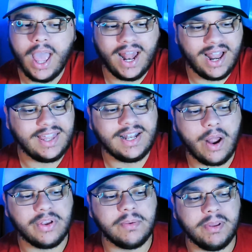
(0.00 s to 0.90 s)
And I think
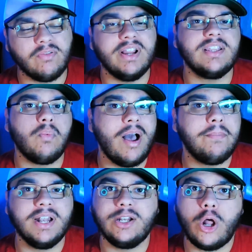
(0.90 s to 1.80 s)
that was a big reason why
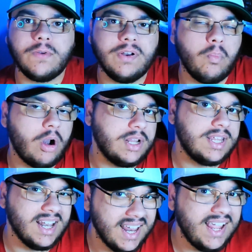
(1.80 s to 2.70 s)
Billy Donovan wanted
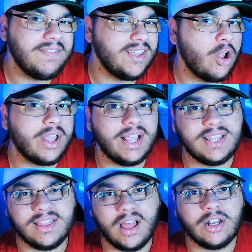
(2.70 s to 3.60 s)
to leave the
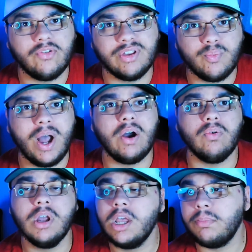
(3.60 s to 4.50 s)
OKC Thunder as
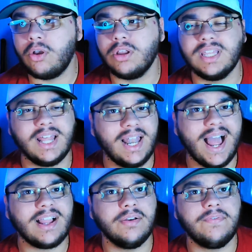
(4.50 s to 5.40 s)
well, because of the
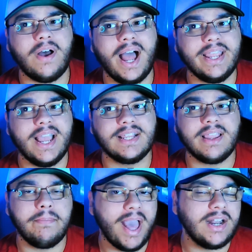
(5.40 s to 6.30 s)
lack of, I guess,
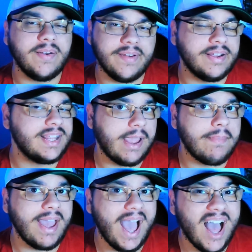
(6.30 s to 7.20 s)
competitiveness they
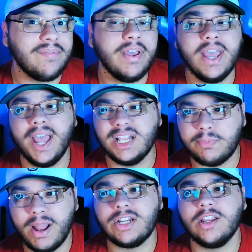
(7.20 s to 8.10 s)
may have,
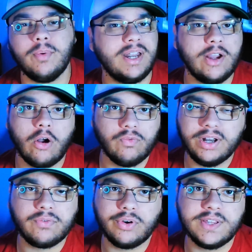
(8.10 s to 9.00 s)
especially when they got
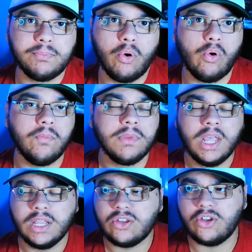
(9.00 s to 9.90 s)
rid of Chris Paul.
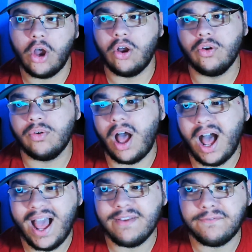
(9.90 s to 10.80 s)
So
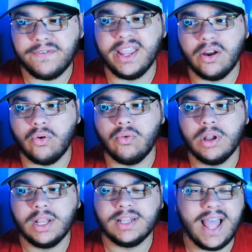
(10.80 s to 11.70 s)
I feel
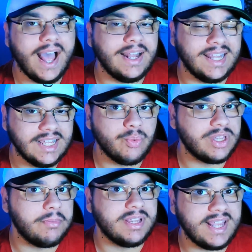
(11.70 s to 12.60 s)
that this
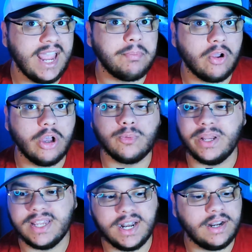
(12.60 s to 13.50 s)
was a mistake because
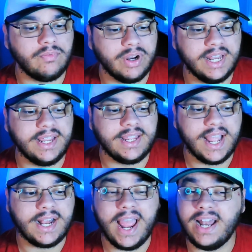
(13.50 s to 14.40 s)
we didn't really
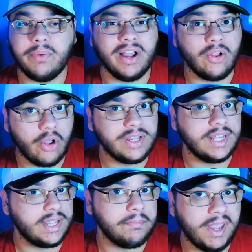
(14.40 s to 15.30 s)
get anywhere close
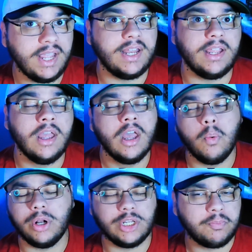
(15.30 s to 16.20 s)
to competing,
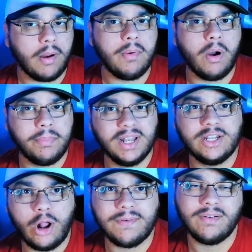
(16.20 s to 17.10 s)
which is probably what Billy
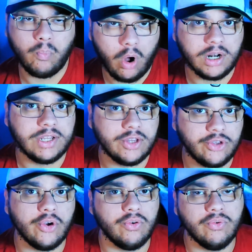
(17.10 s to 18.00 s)
Donovan wanted to
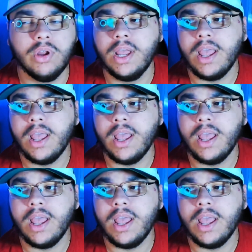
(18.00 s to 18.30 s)
do.